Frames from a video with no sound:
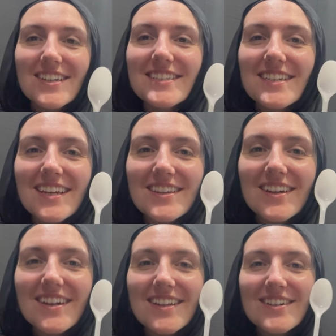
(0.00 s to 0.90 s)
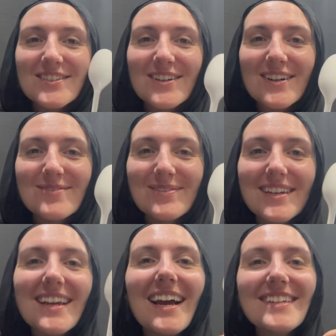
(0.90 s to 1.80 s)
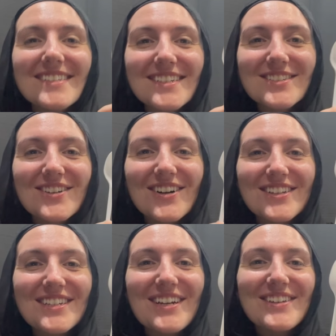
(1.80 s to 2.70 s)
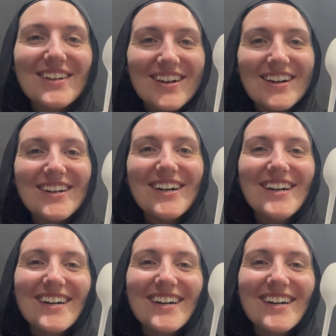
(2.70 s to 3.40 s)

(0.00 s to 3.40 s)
can take the girl out of Scotland, but you can't take Scotland out of the girl.